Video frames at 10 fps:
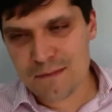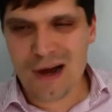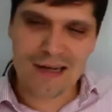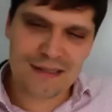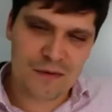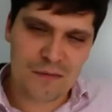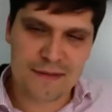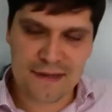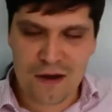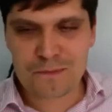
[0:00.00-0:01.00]
partner
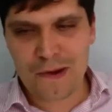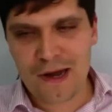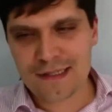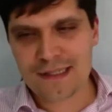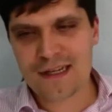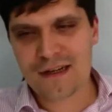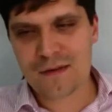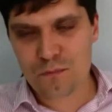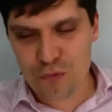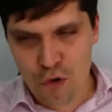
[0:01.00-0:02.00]
without partner,
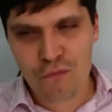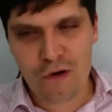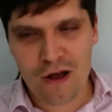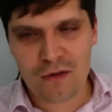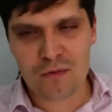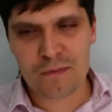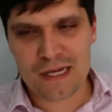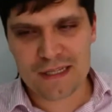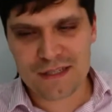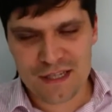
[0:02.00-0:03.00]
profile would
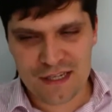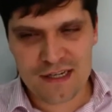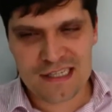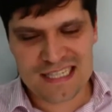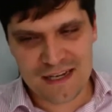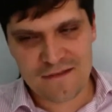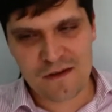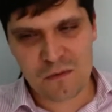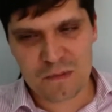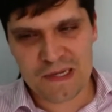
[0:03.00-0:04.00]
be considered,
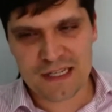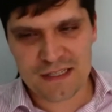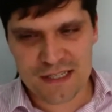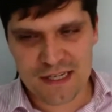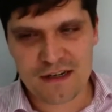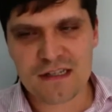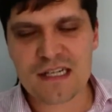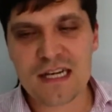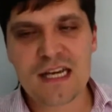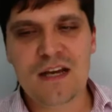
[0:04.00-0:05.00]
CV would be considered.
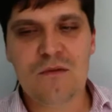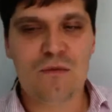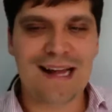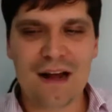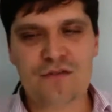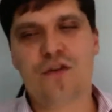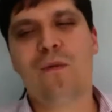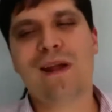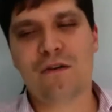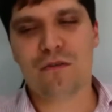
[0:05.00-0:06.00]
Without
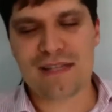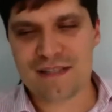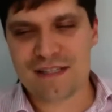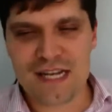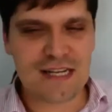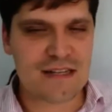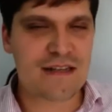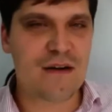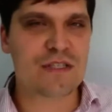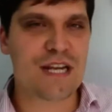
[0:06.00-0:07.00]
knowing all these details,
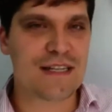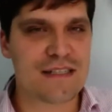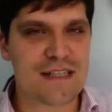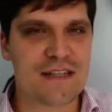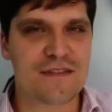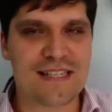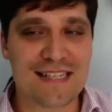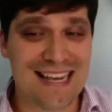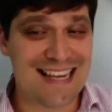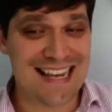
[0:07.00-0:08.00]
I would tentatively
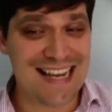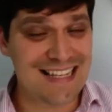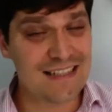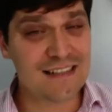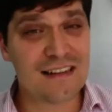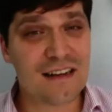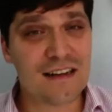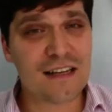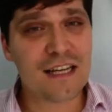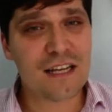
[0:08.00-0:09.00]
say yes.
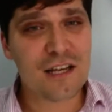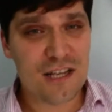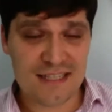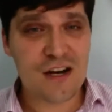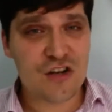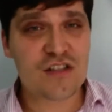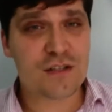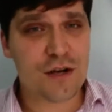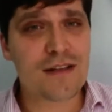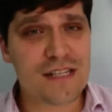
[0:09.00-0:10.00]
Is there a
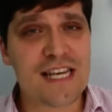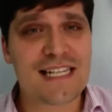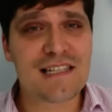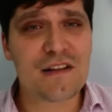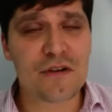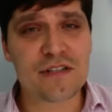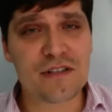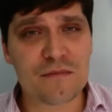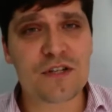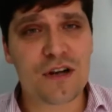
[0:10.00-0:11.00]
chance? Yes, there is
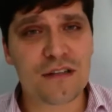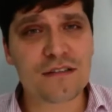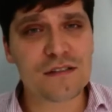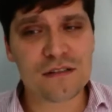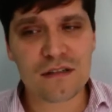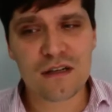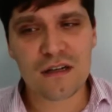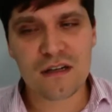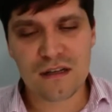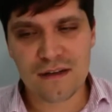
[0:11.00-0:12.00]
some chance.
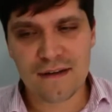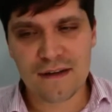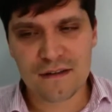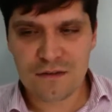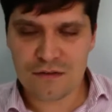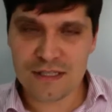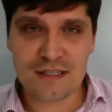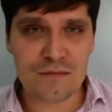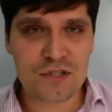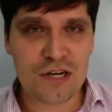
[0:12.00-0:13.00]
There is
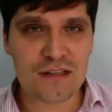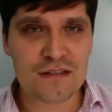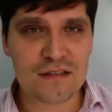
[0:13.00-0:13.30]
some chance.